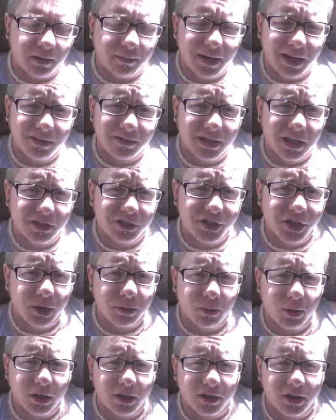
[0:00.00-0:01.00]
I'm gonna have Dr.
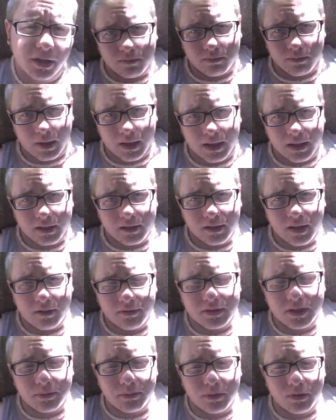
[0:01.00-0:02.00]
Garramone look at my
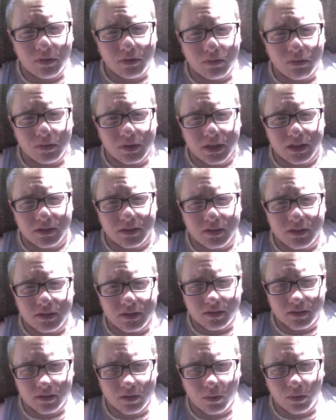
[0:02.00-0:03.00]
left nipple, which
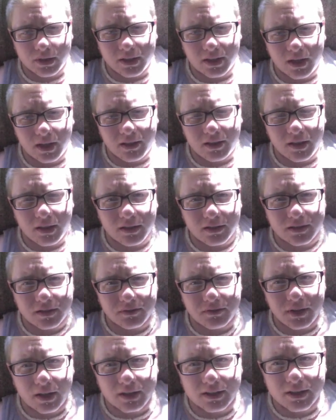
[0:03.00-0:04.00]
is the one that I think is
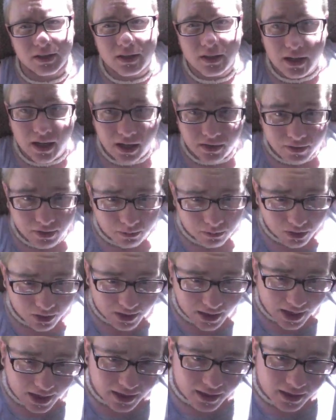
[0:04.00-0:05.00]
infected. Have him
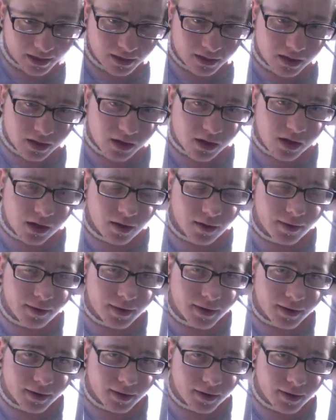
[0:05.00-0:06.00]
look at it
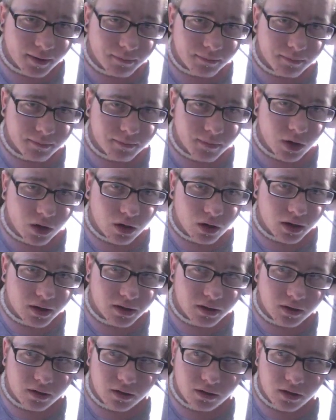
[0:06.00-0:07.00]
on um,
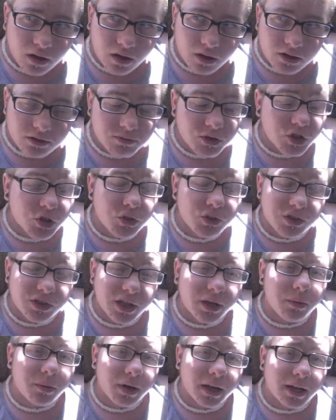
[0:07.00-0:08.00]
on on
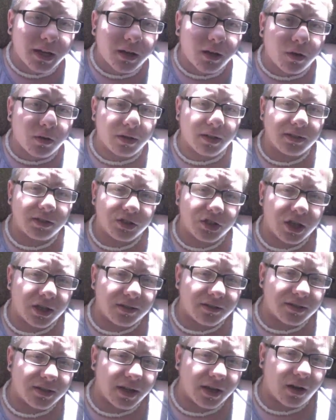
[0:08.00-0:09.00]
Tuesday when I go. That's
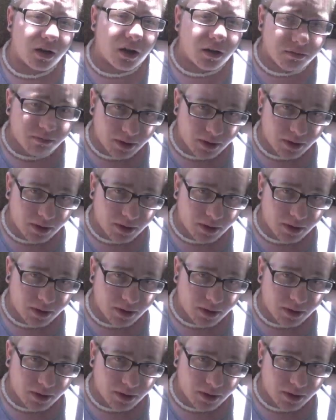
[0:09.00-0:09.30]
Jen's day off.